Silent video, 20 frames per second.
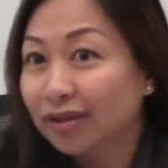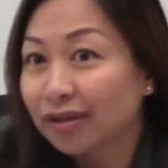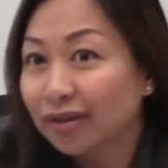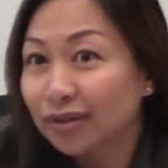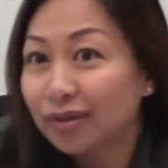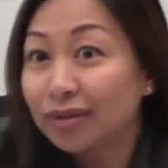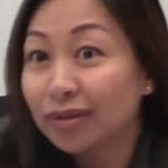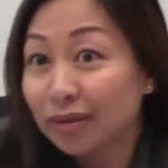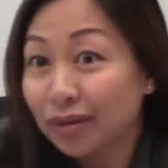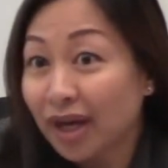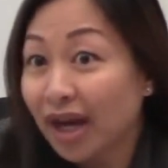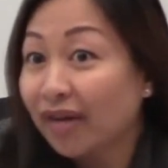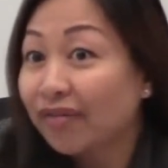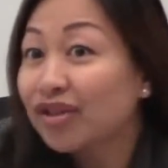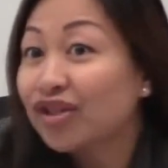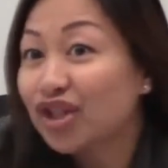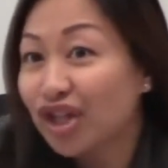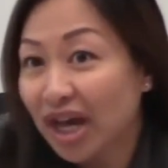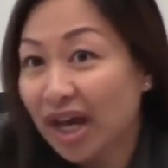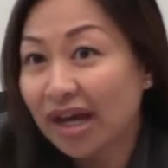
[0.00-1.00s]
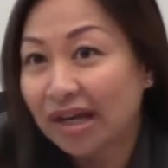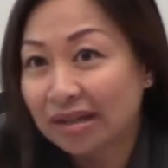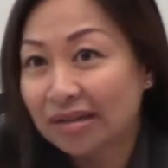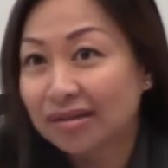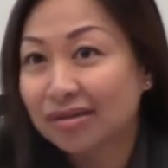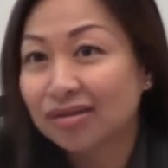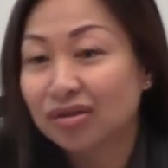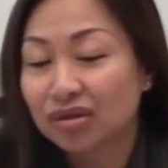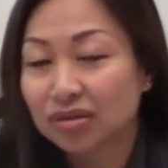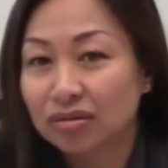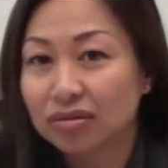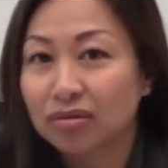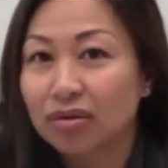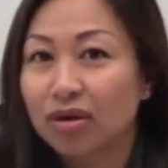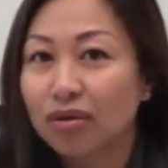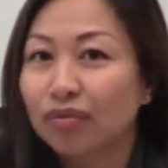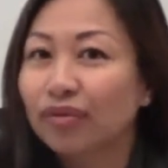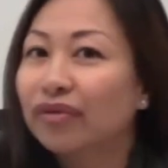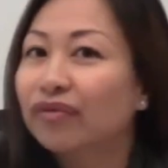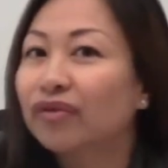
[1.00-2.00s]
You have a chance to
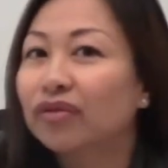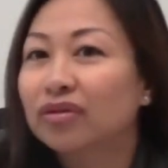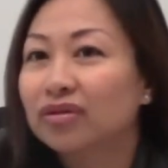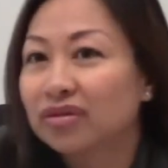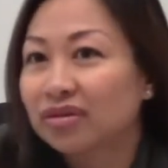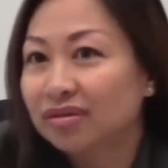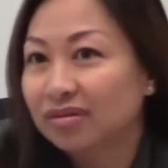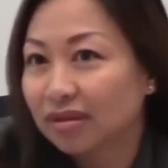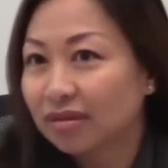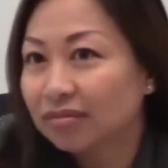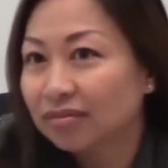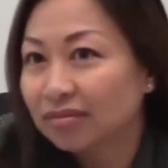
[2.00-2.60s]
reverse.